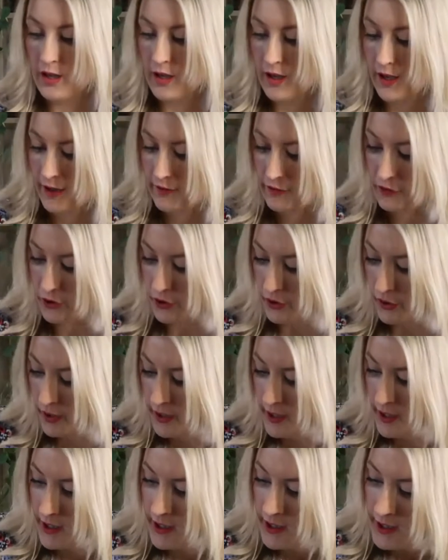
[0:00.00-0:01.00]
I have got
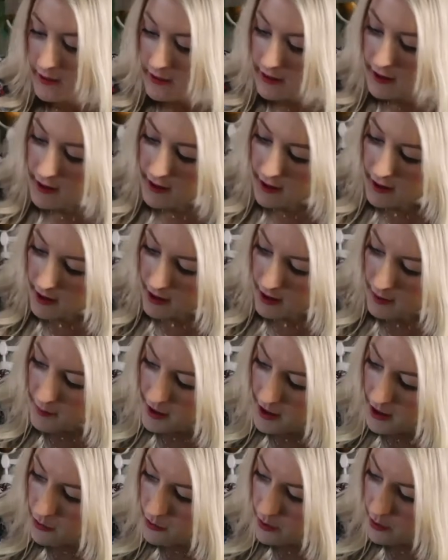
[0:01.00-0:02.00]
the
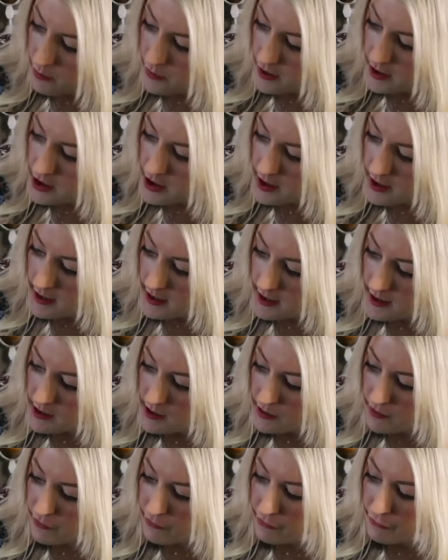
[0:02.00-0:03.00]
pink one, which
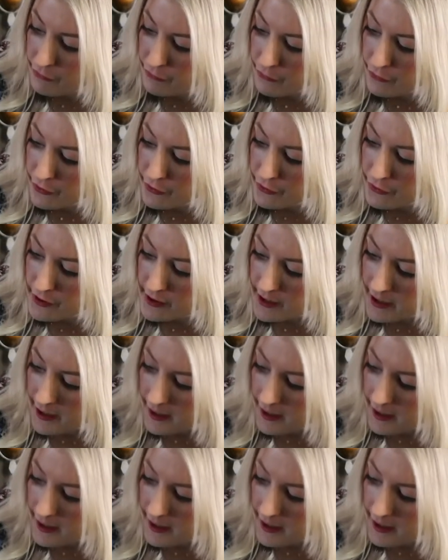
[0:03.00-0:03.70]
is Fruit